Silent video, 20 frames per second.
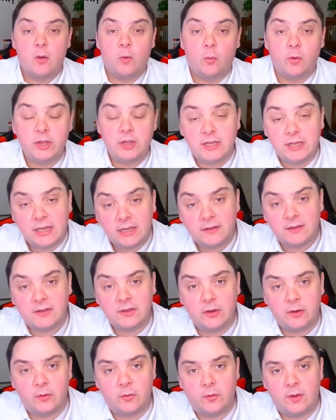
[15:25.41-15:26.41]
What you need to
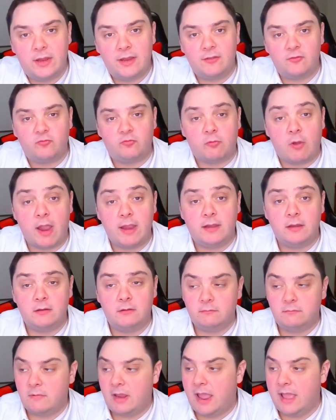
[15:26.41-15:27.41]
do is write
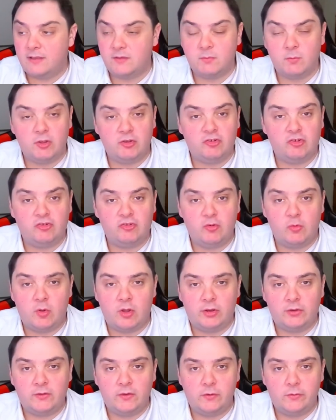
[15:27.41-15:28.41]
as much as you
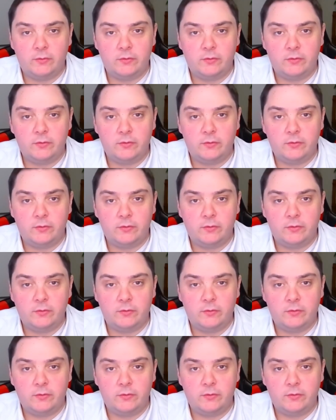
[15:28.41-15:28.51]
want to